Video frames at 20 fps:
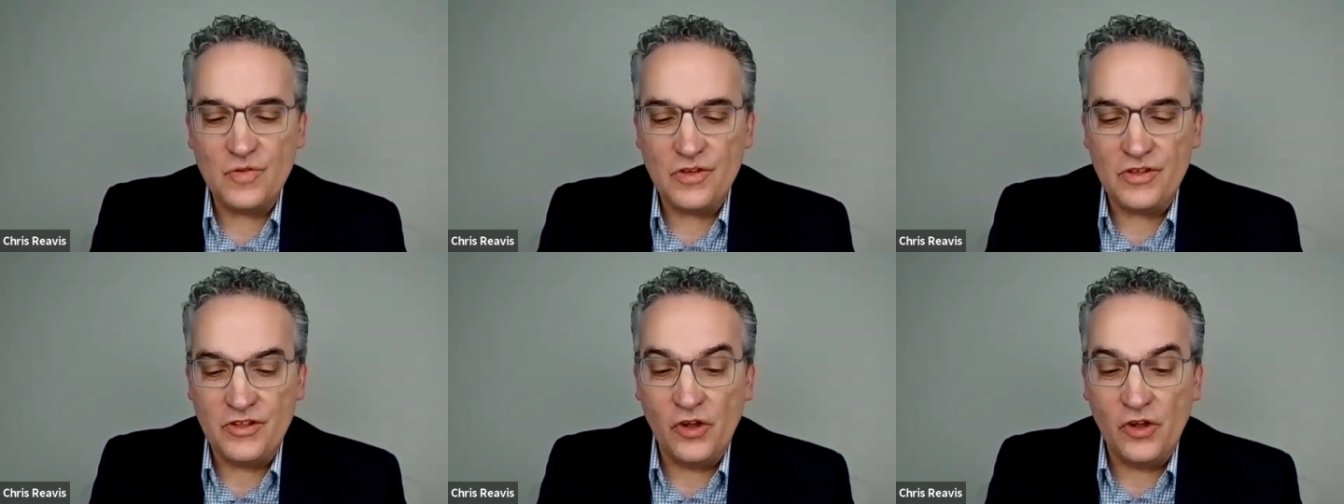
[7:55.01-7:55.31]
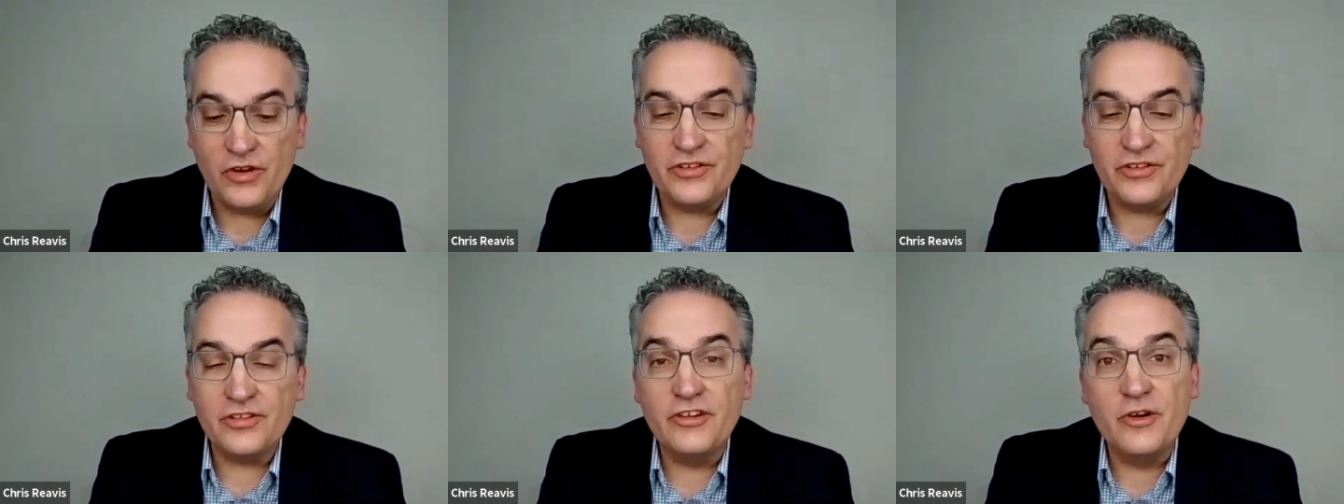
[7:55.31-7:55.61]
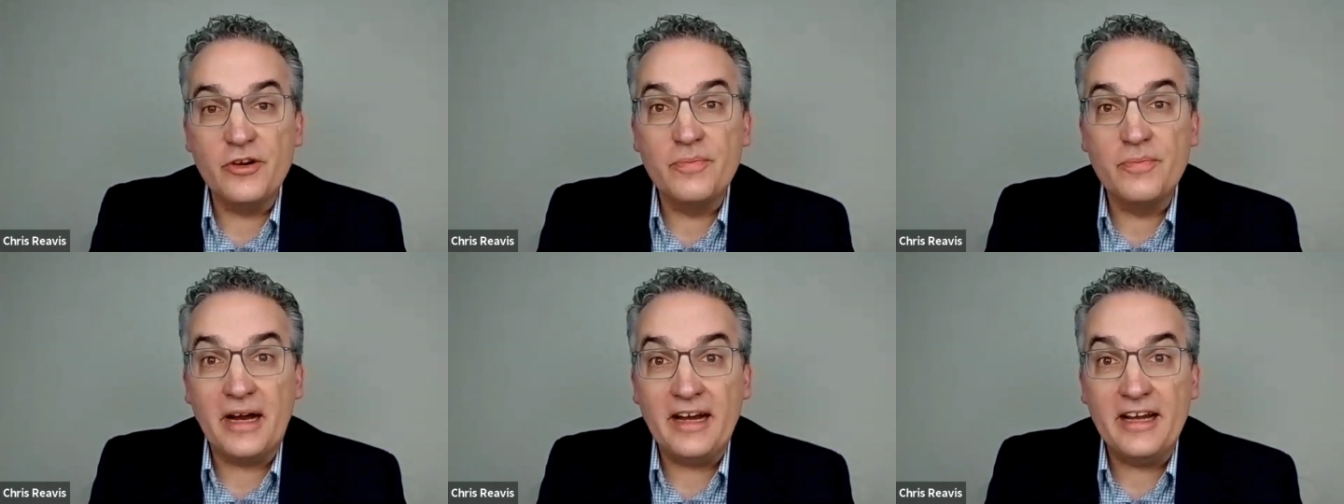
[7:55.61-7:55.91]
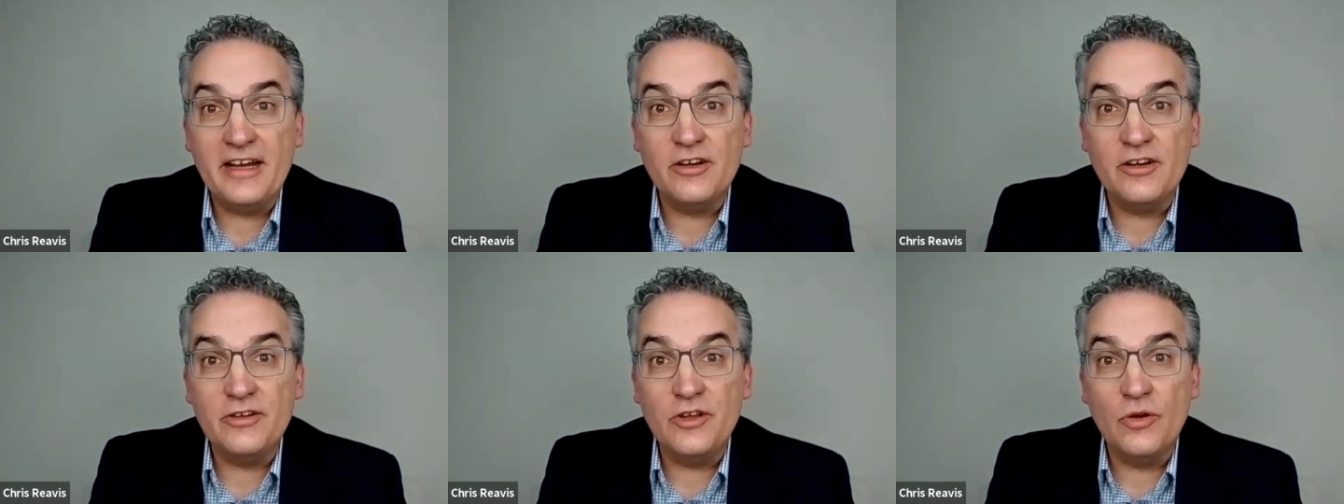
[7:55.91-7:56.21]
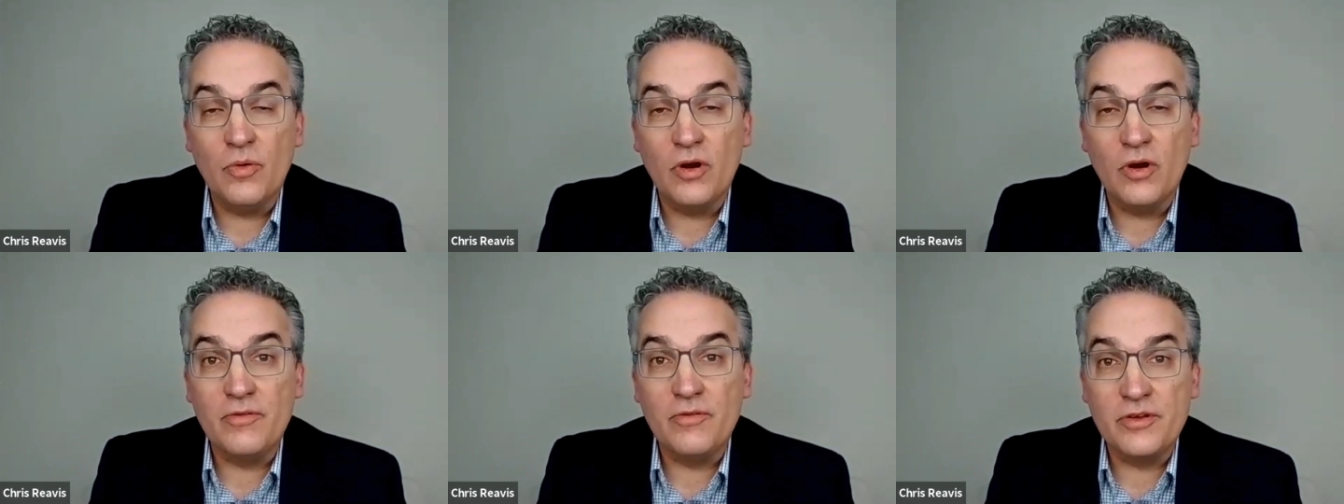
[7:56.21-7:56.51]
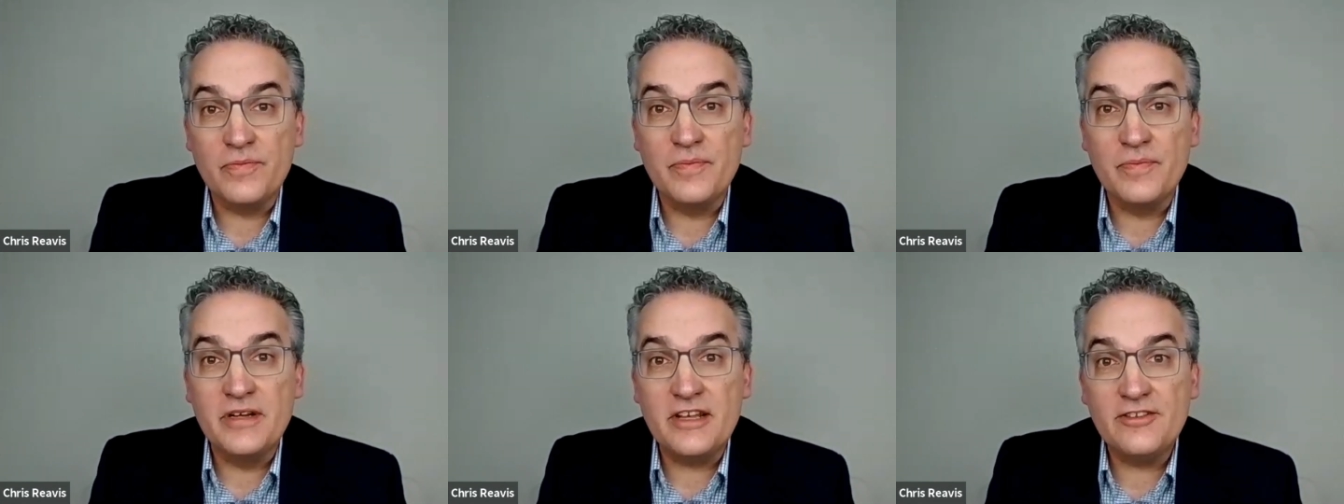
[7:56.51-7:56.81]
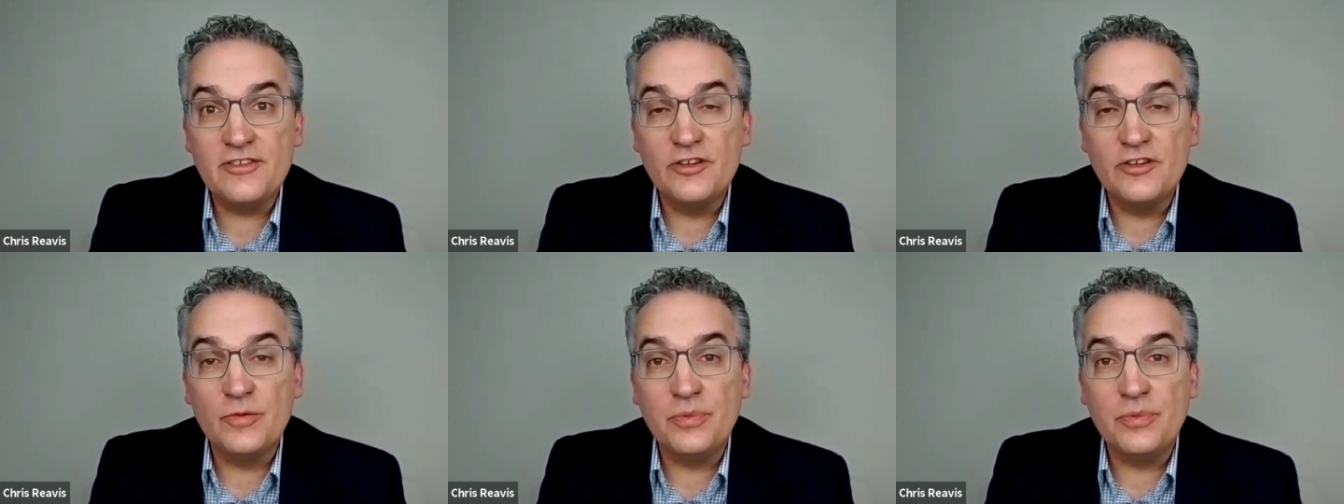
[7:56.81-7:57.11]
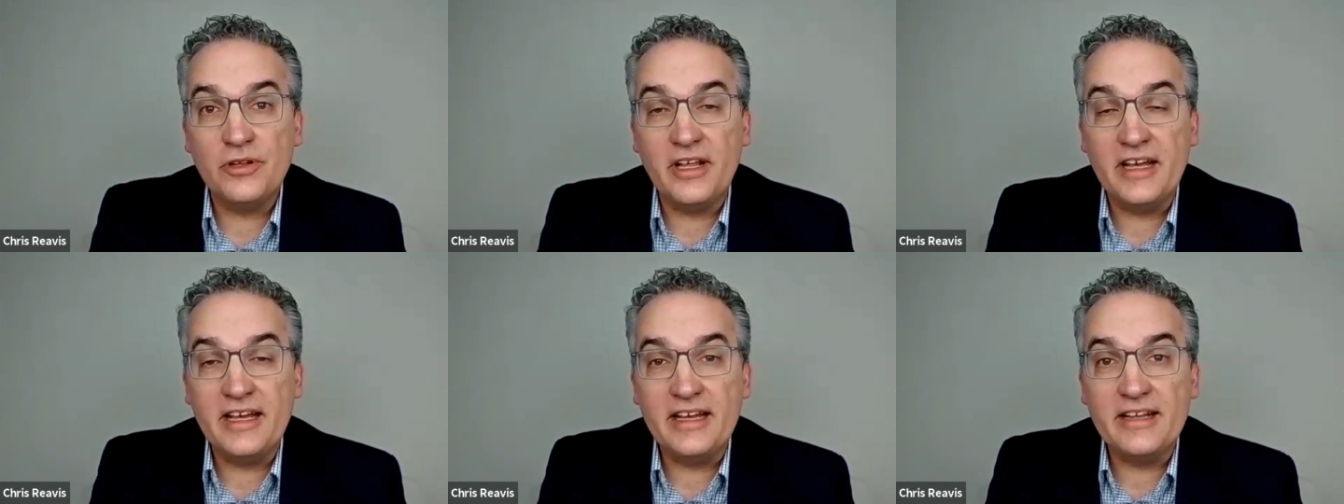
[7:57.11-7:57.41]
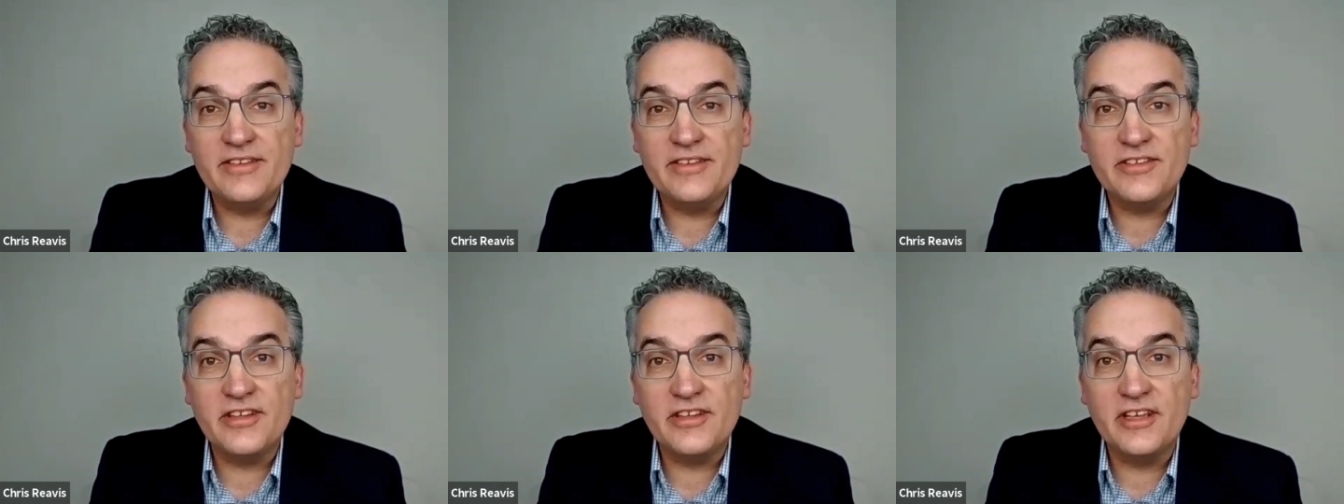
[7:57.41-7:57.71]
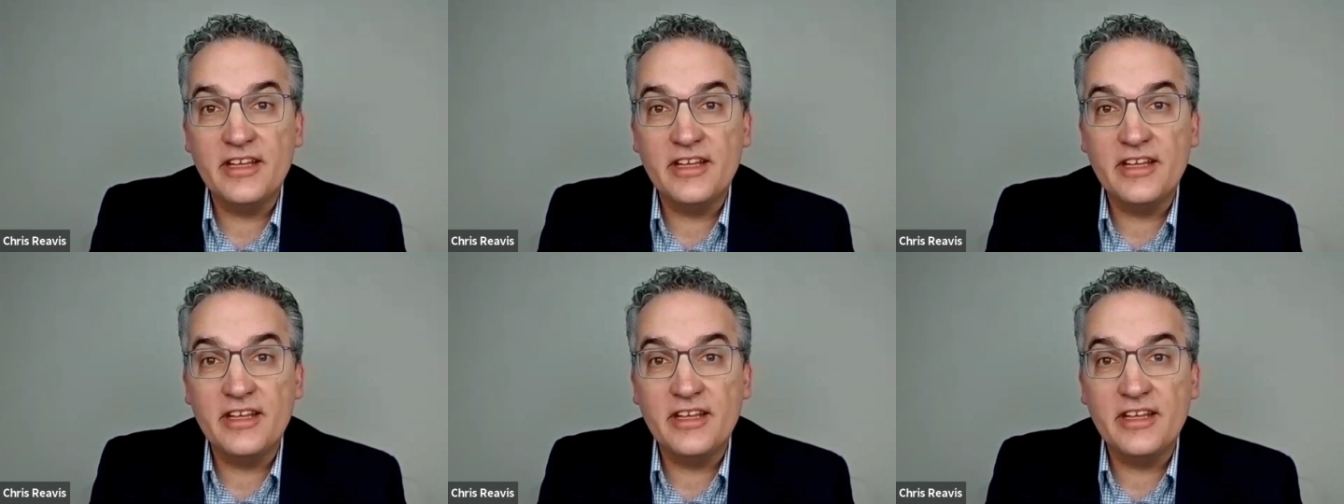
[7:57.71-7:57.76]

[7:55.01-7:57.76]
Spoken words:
noticed on your bio, you work with medicinal plants